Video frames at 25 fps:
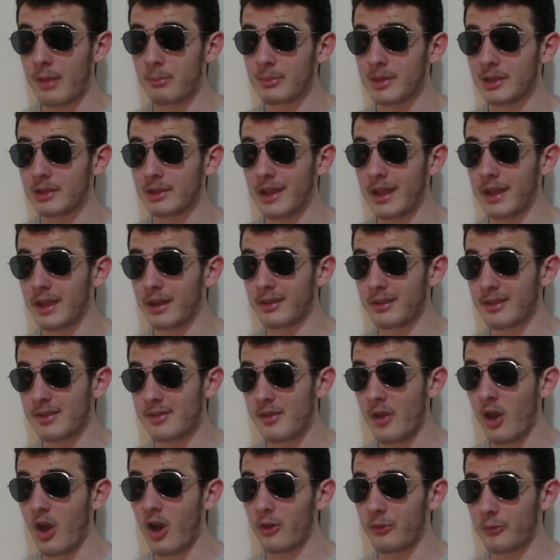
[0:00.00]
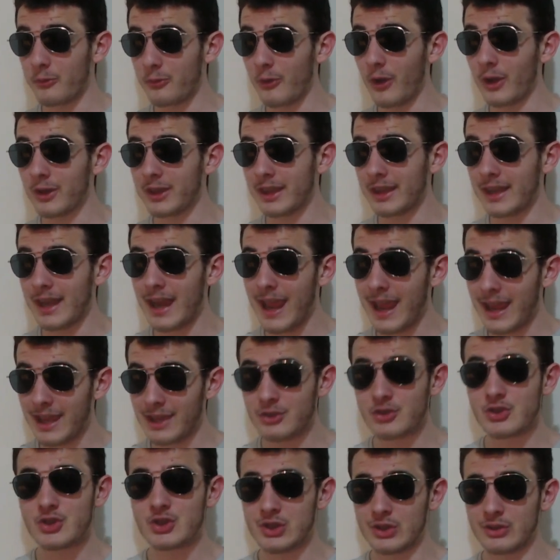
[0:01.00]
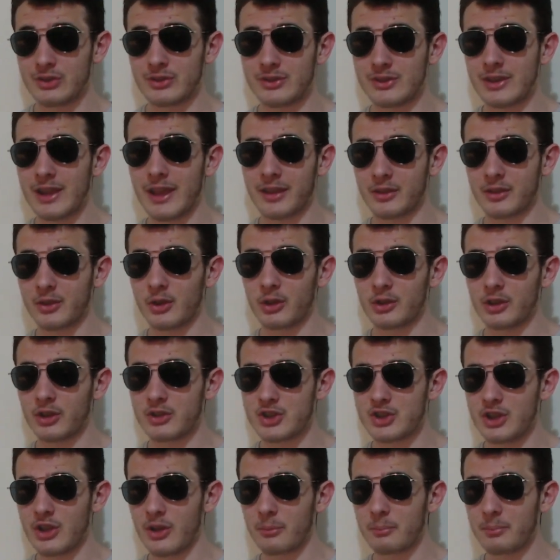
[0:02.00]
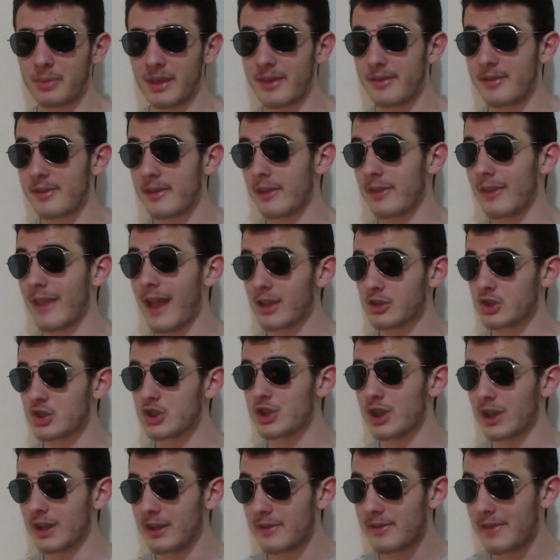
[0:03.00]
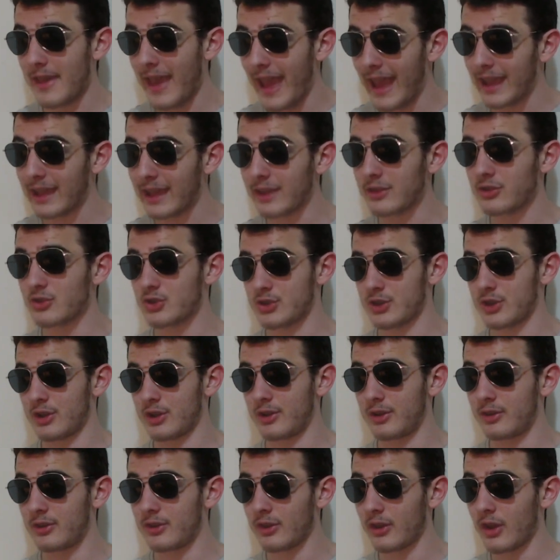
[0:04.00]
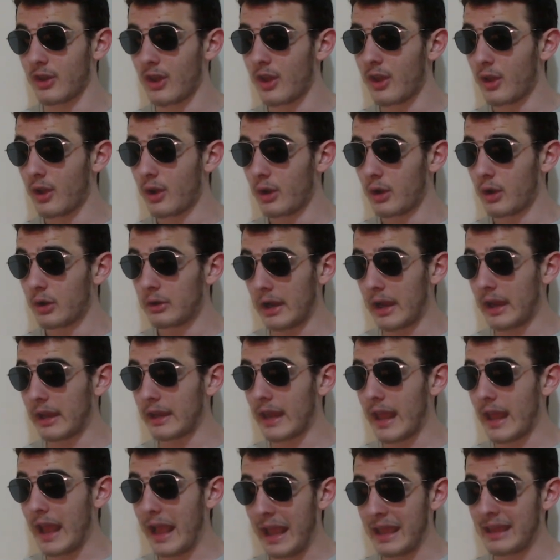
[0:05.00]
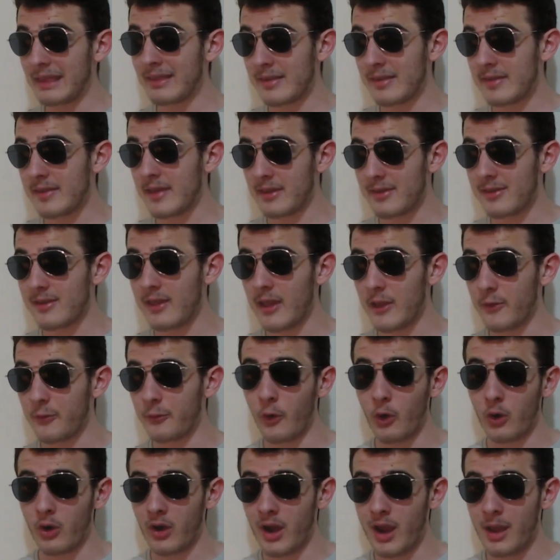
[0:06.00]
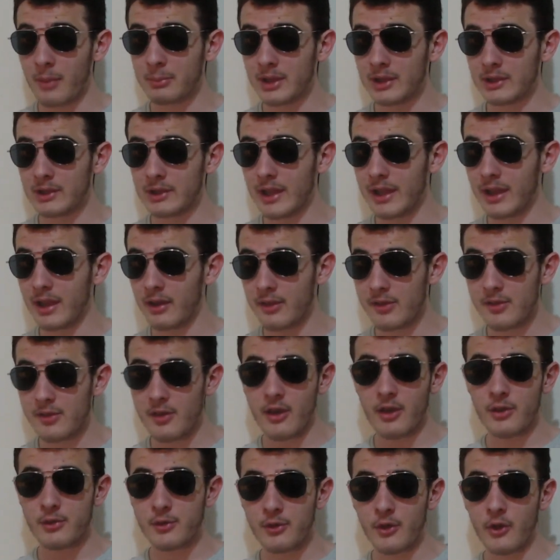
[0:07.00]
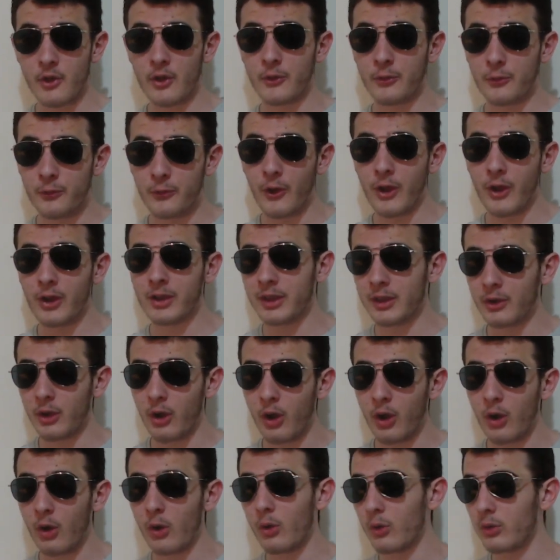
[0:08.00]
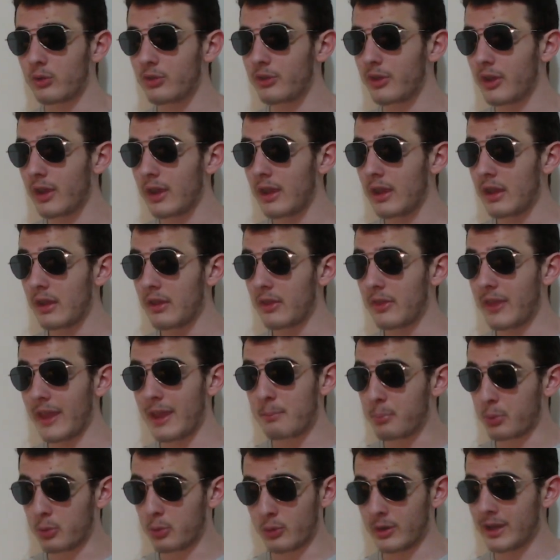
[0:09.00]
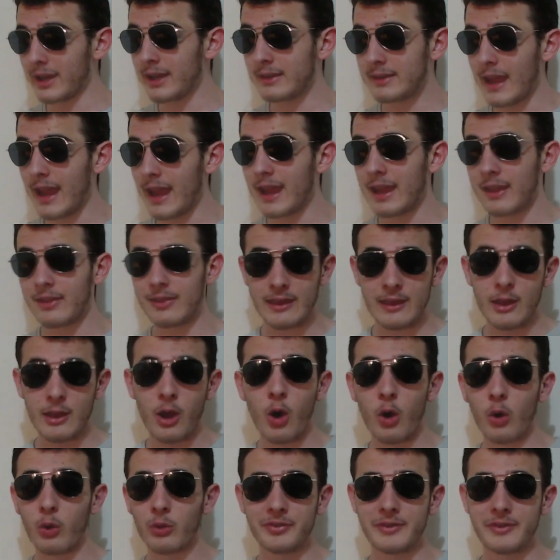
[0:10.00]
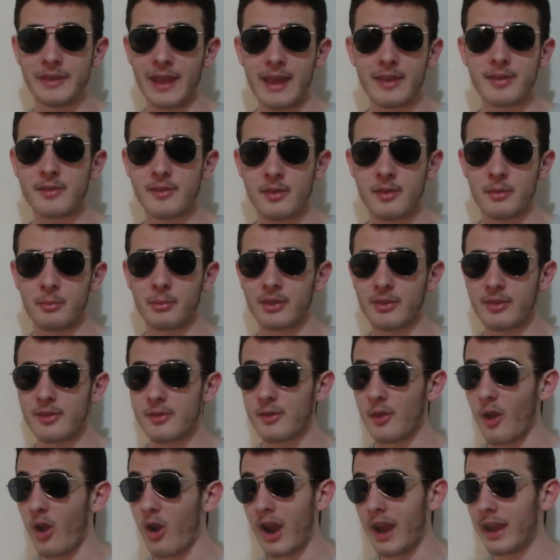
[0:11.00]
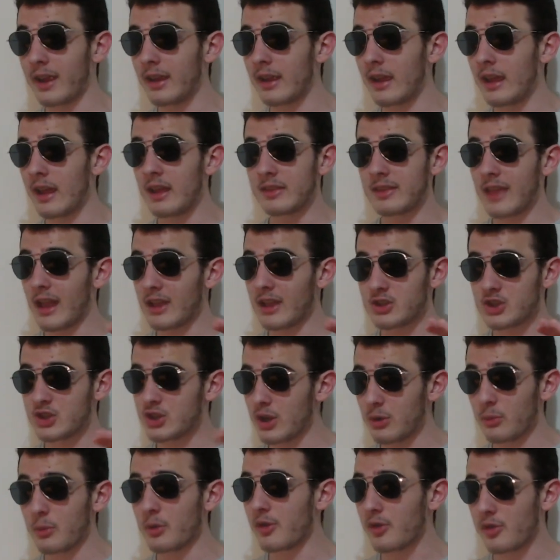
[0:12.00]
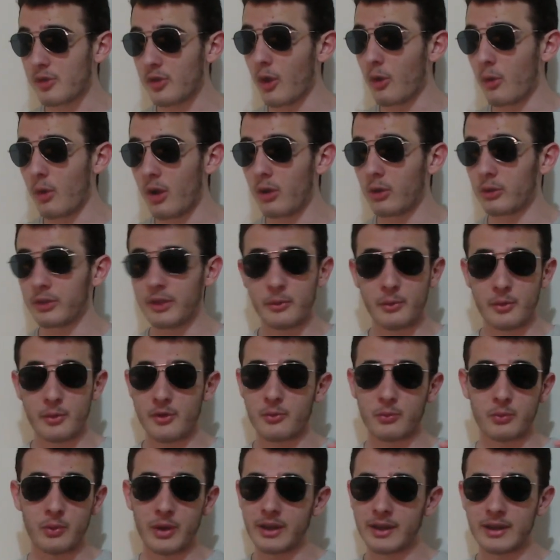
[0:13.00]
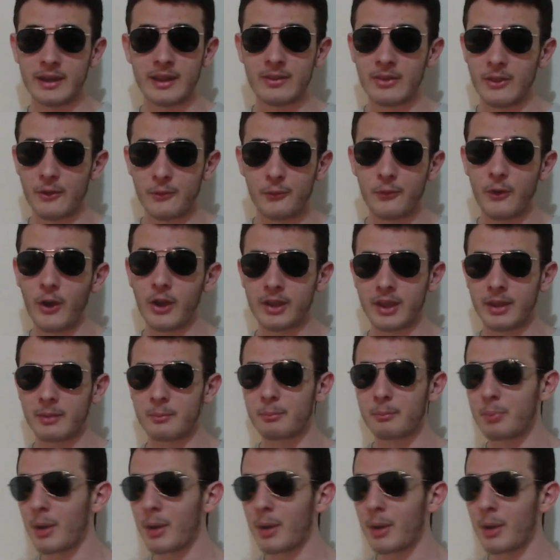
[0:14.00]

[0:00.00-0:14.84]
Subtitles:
emulators are fucking ancient technology on PC. That shit is ancient, right? N64 emulators are so fucking old, they predate the Old Testaments, alright? That shit was so old, it was written in the fucking